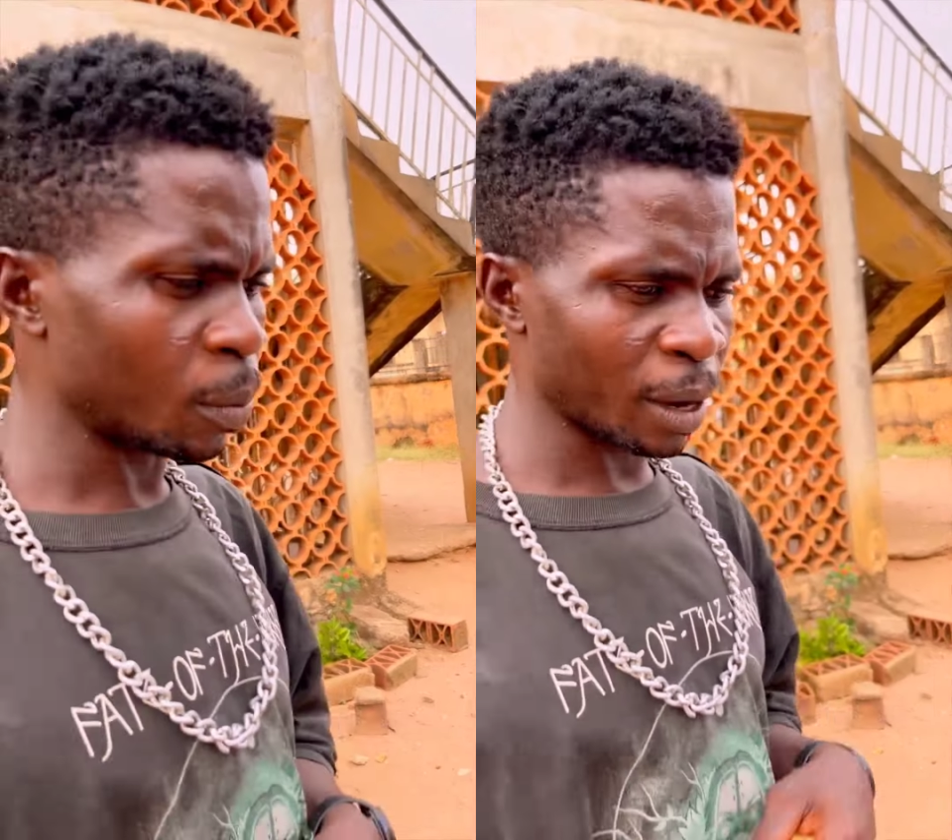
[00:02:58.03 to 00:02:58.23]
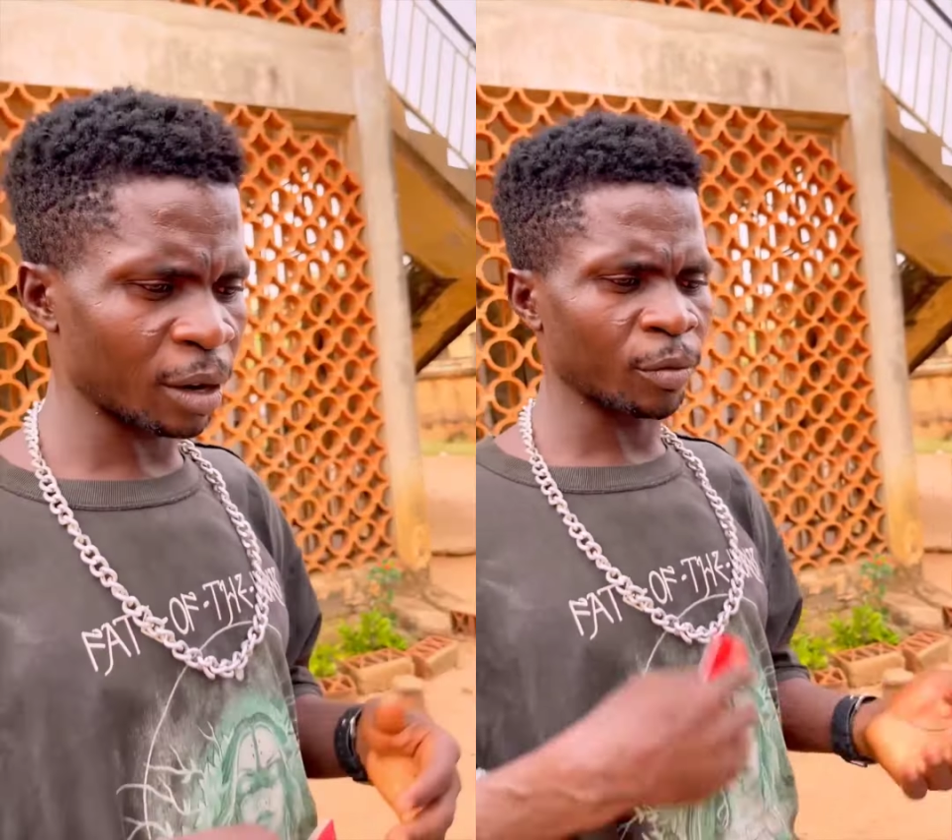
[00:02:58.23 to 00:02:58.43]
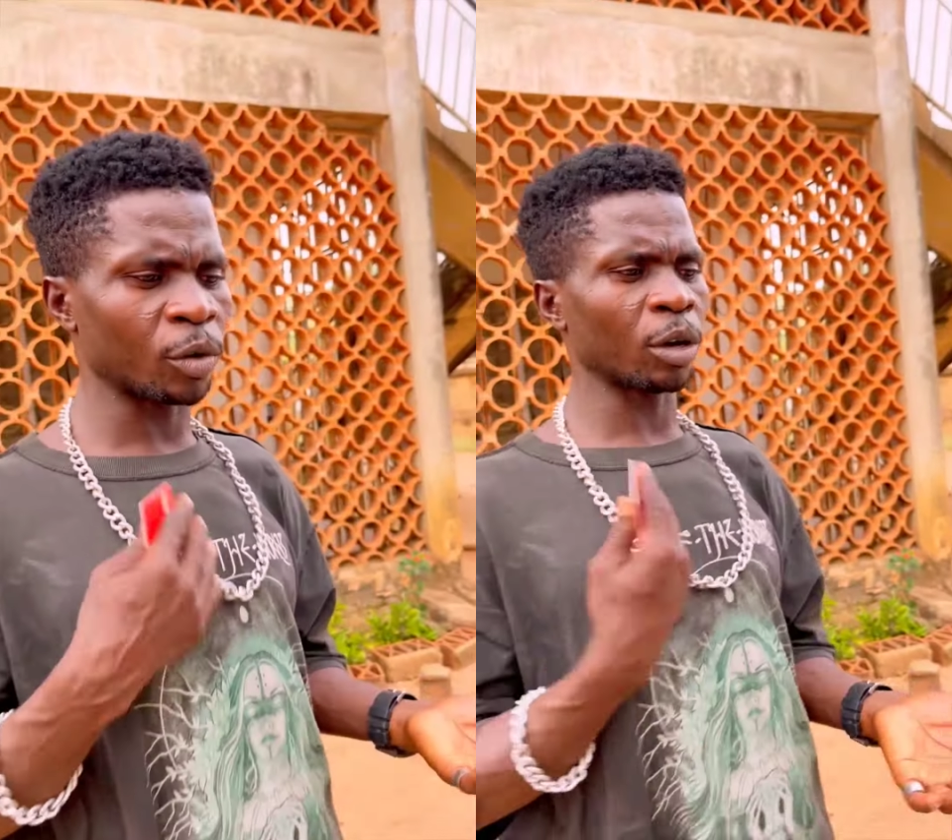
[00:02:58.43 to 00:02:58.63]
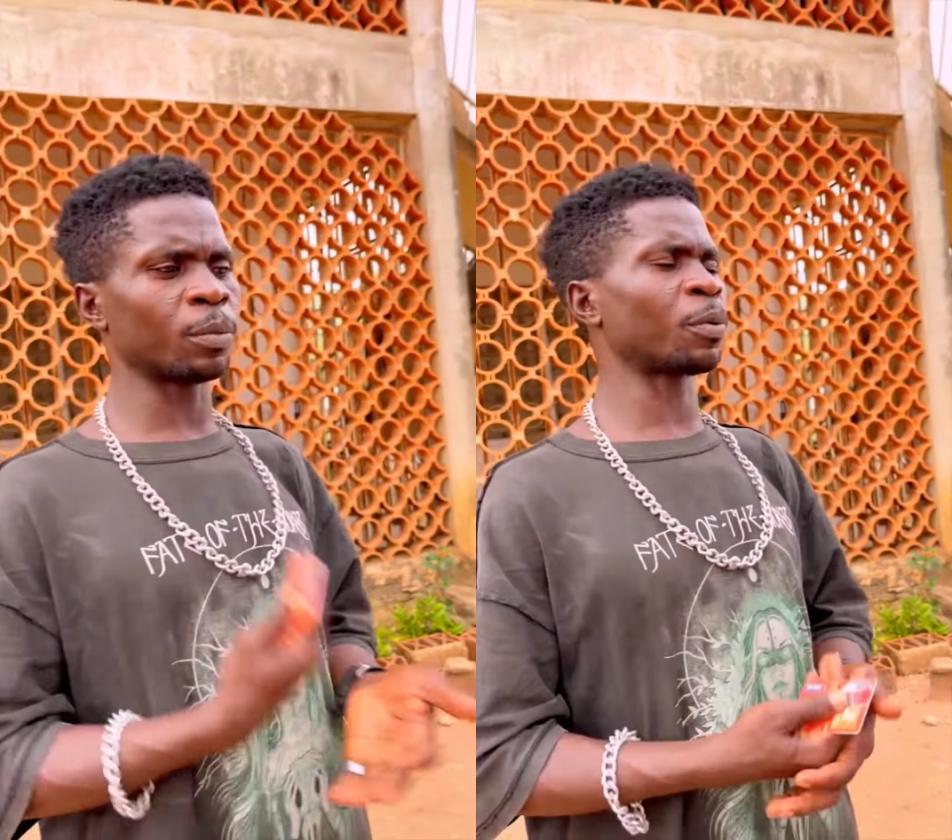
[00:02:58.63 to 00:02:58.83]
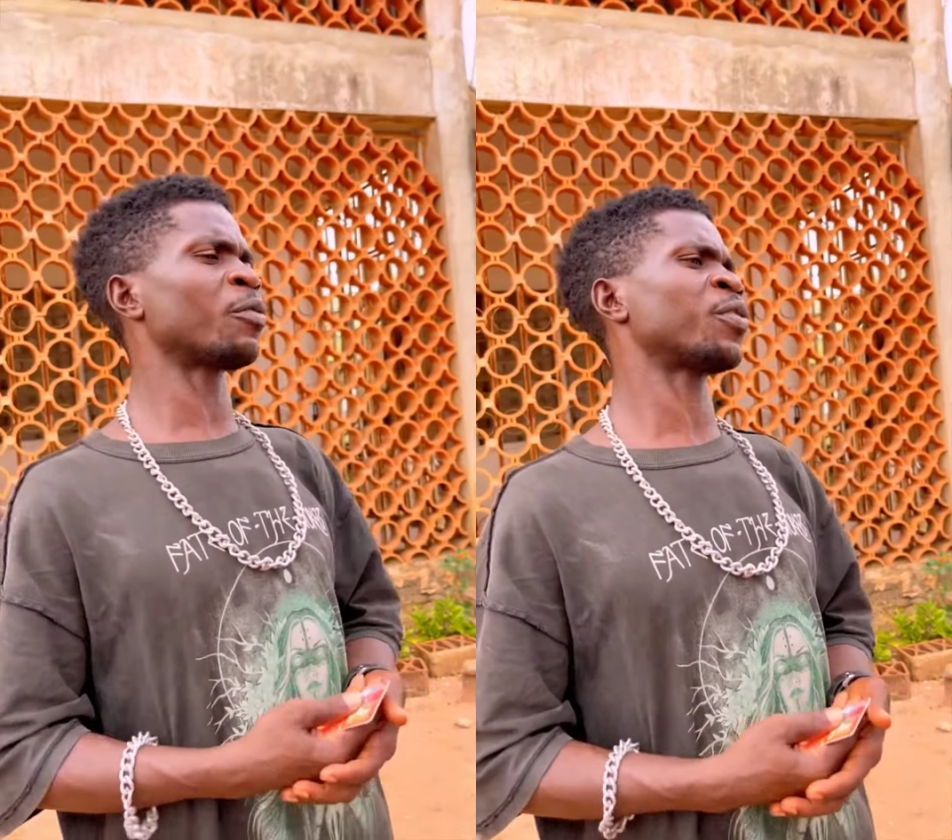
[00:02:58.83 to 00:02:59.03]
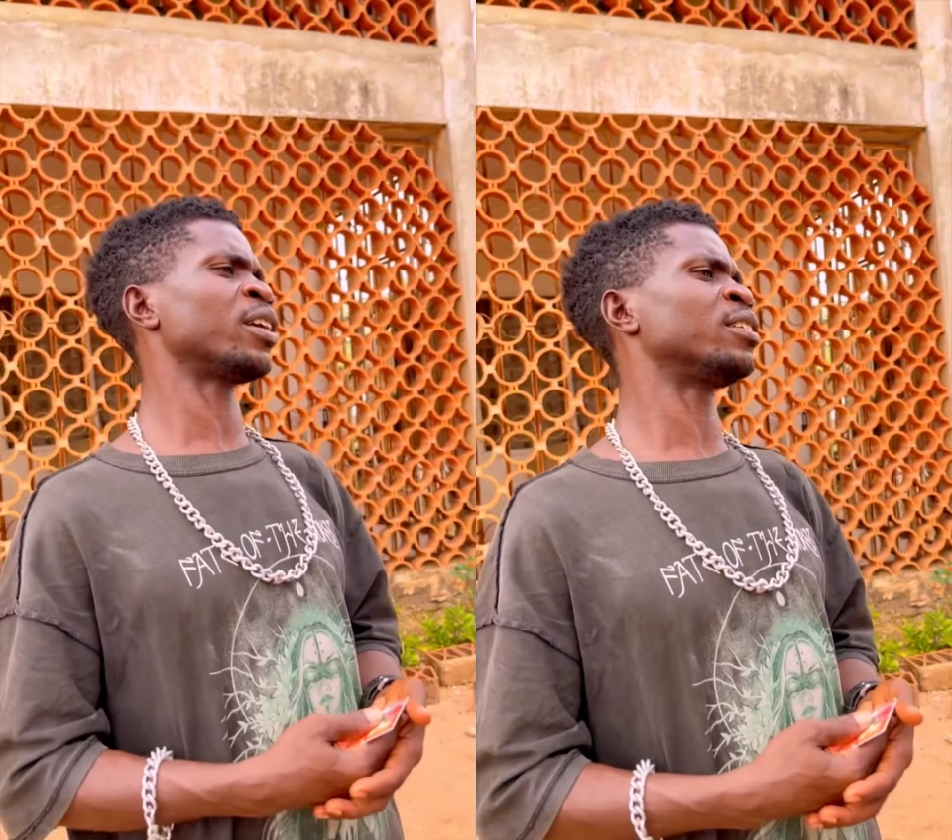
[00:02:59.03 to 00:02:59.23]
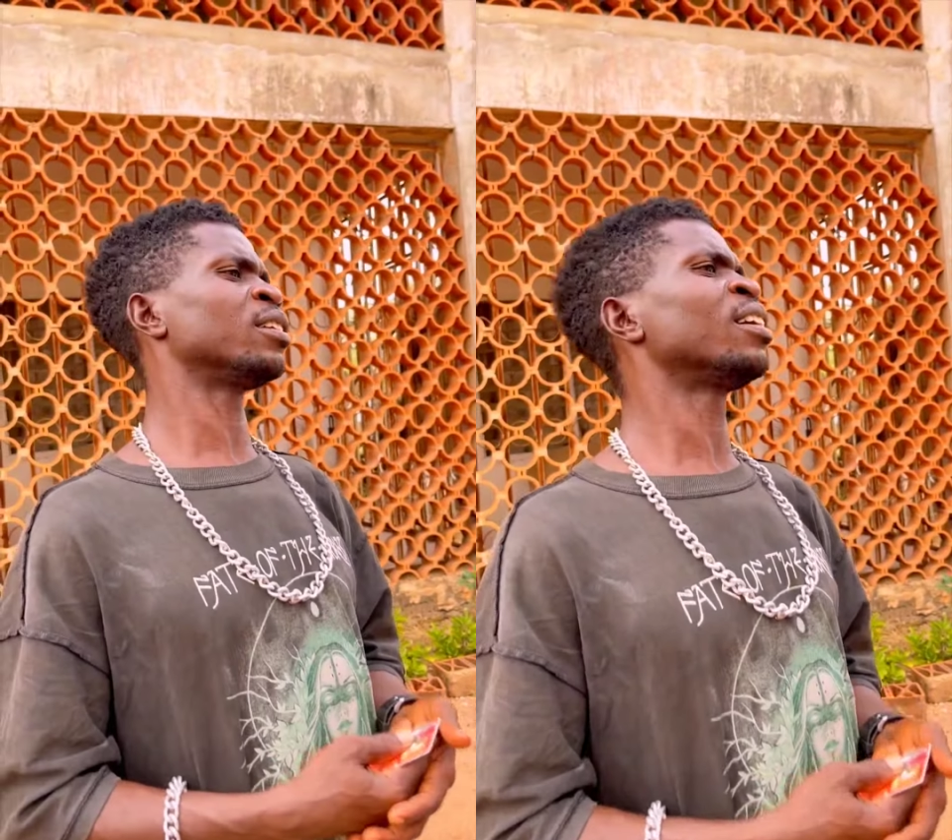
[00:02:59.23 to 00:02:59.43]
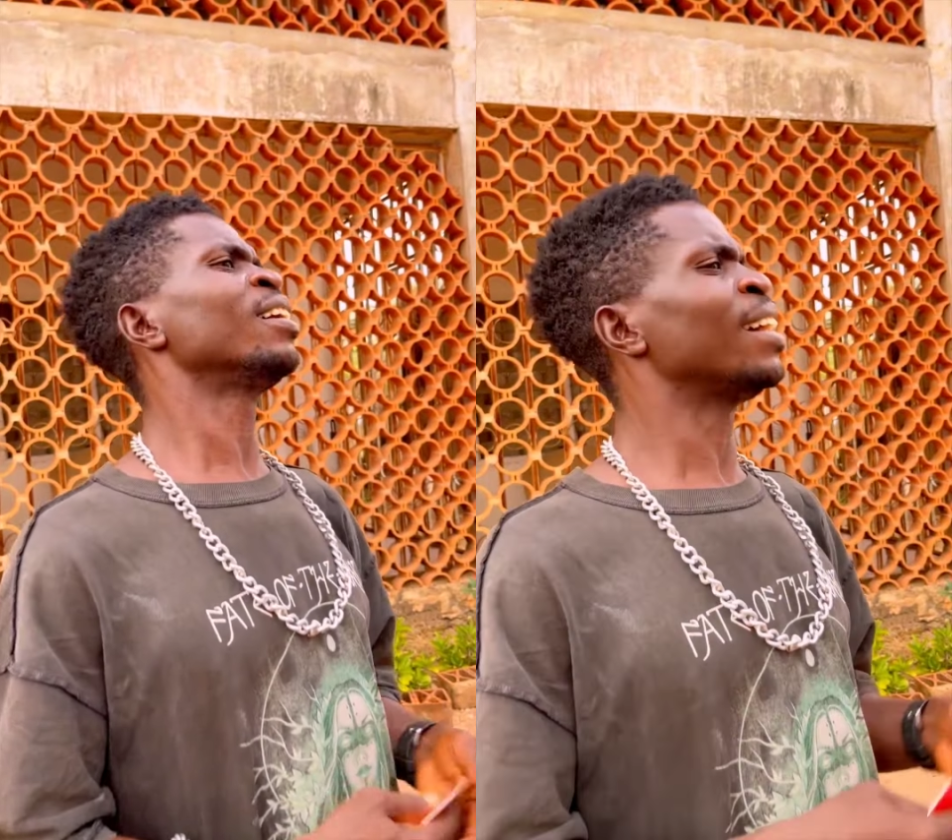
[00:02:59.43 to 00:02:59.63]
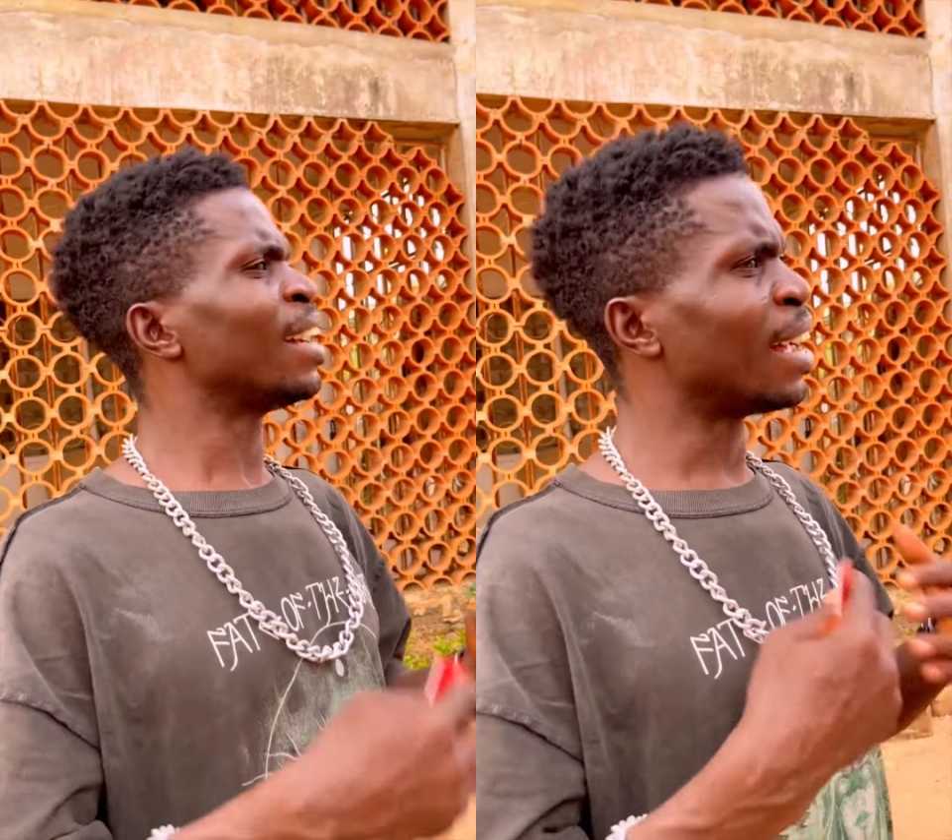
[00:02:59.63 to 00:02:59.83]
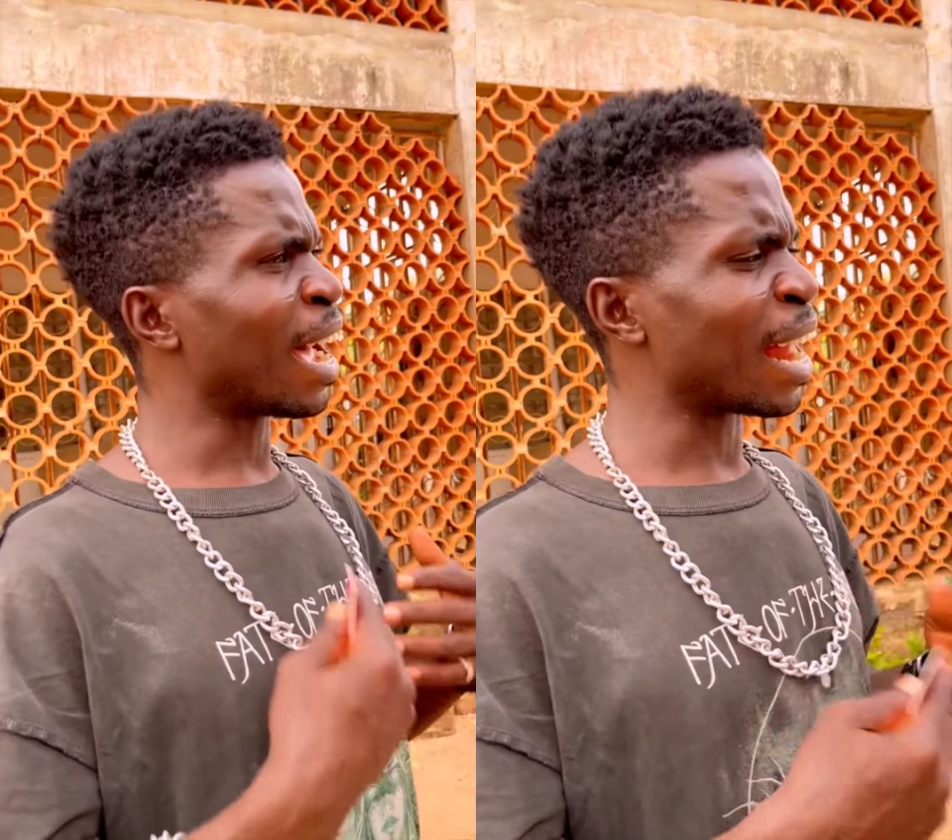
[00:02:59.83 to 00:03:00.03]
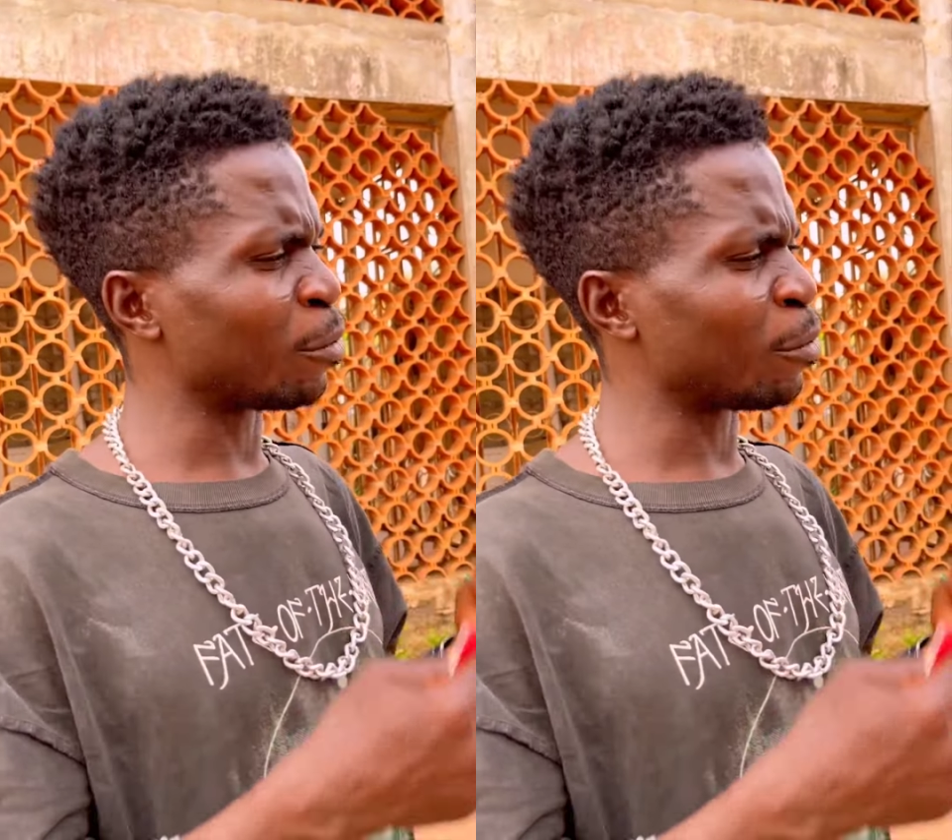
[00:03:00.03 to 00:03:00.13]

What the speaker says: man of God, prophet. I